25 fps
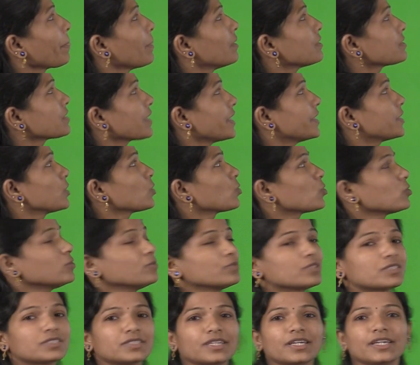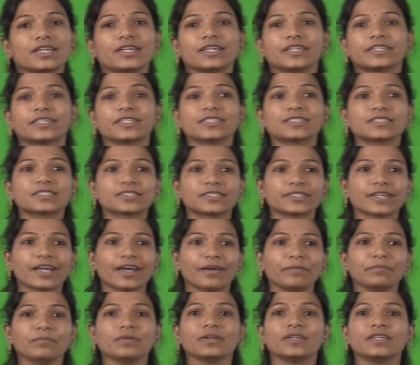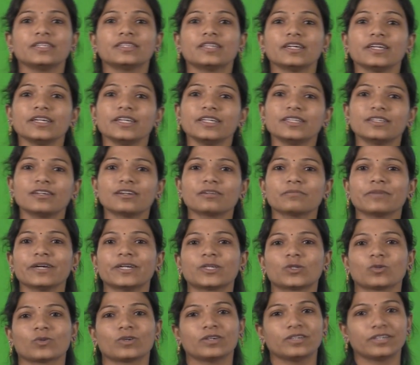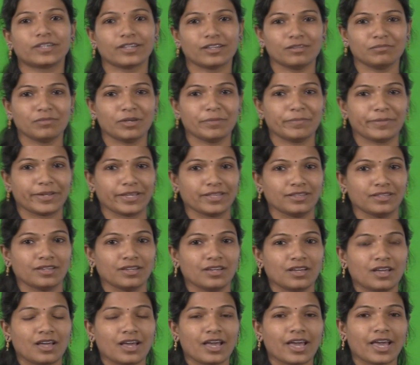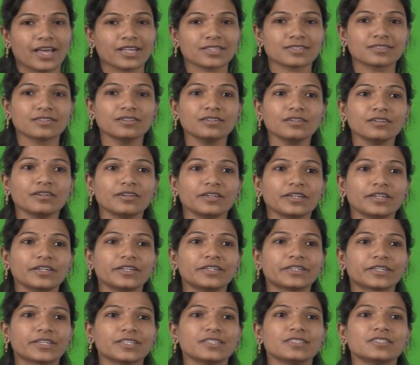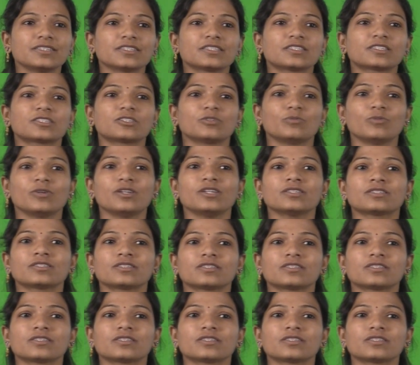cytochrome C, it is trapped in the inner mitochondrial membrane. As the intrinsic stimulus